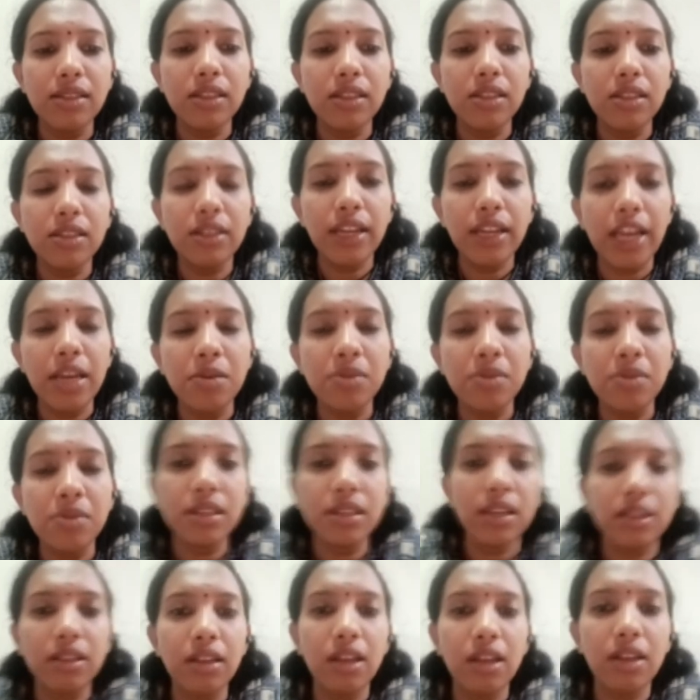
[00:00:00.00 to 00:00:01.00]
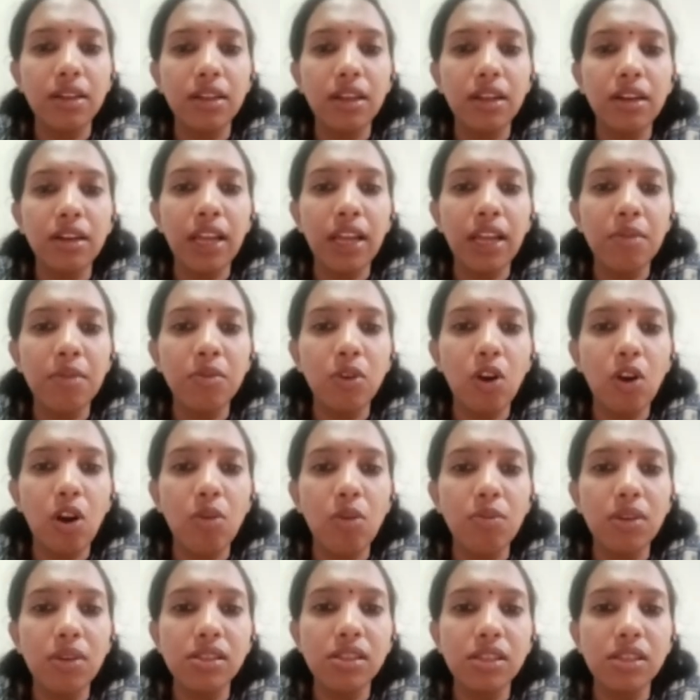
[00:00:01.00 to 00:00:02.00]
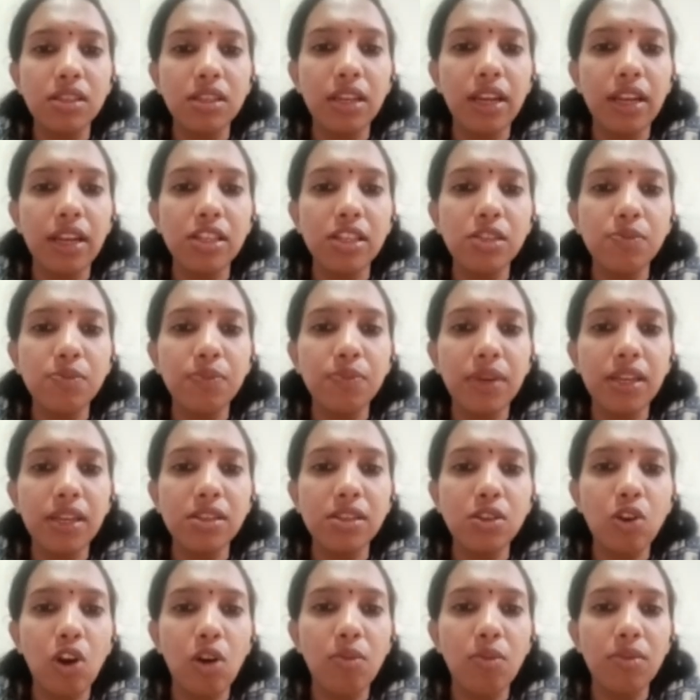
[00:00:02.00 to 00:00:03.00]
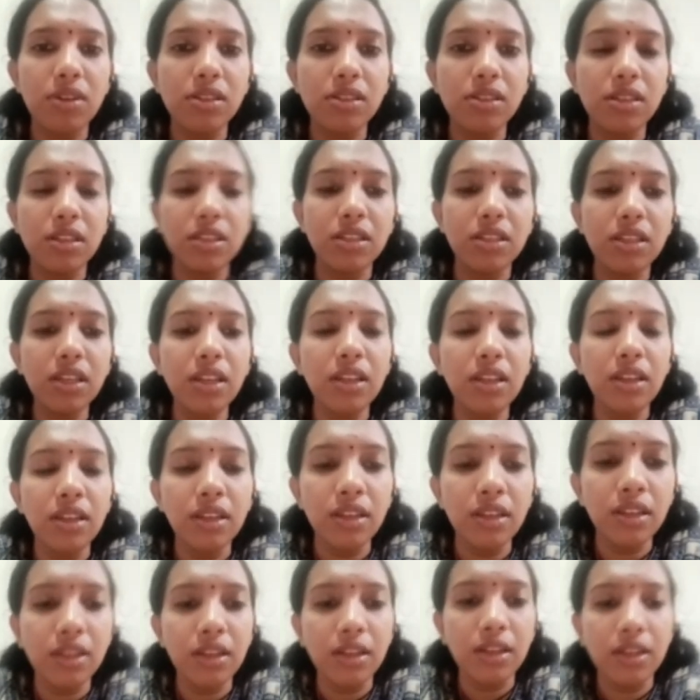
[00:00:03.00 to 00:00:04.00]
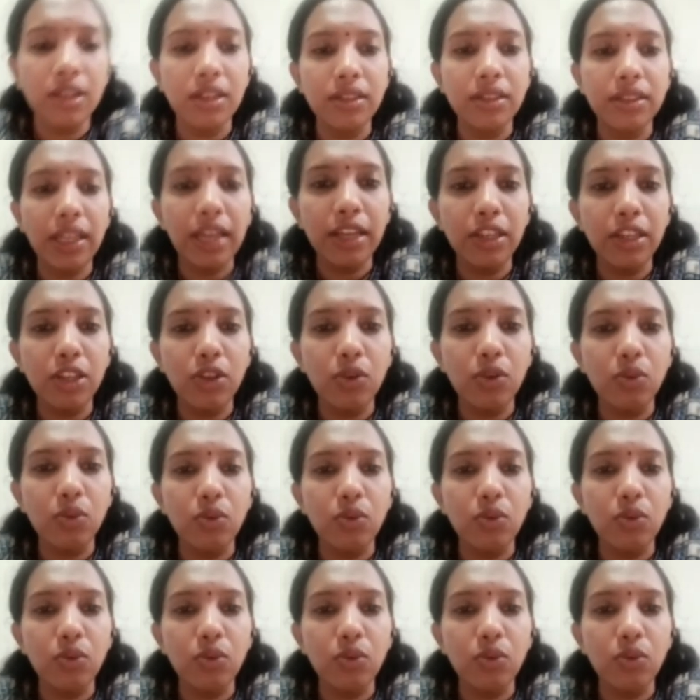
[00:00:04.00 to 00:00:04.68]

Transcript: types that are time complexity and space complexity. Thank you.